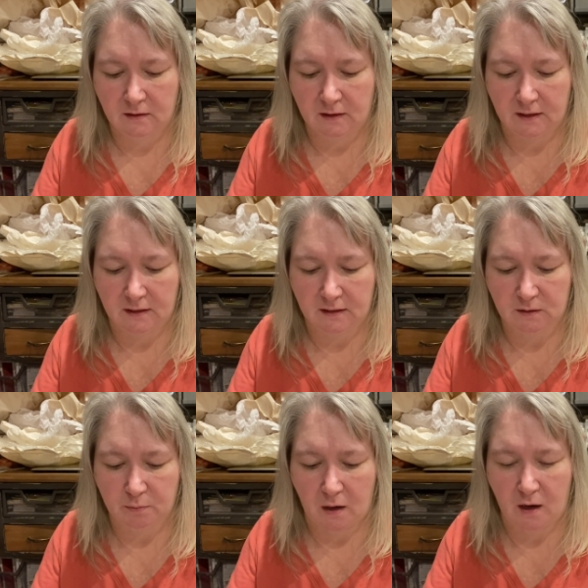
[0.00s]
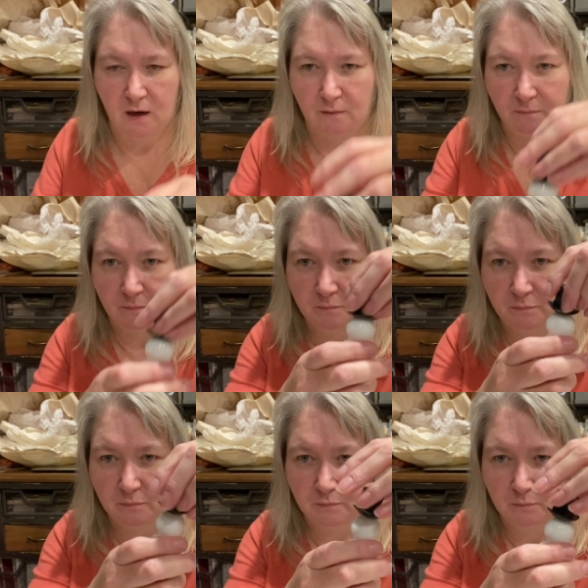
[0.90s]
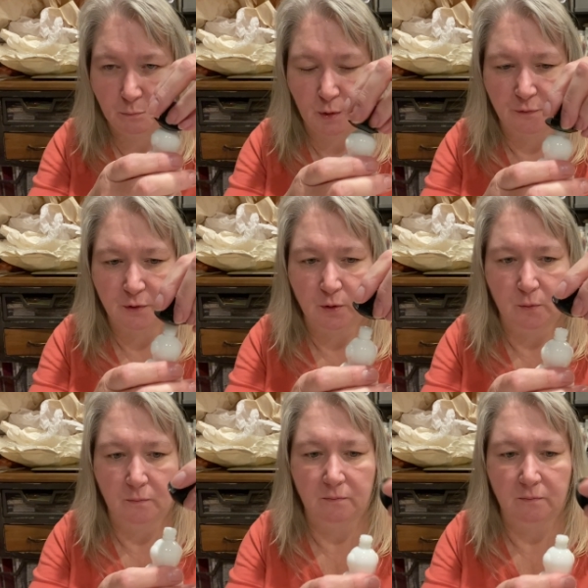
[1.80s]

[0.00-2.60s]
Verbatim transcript: It is uh, perfume.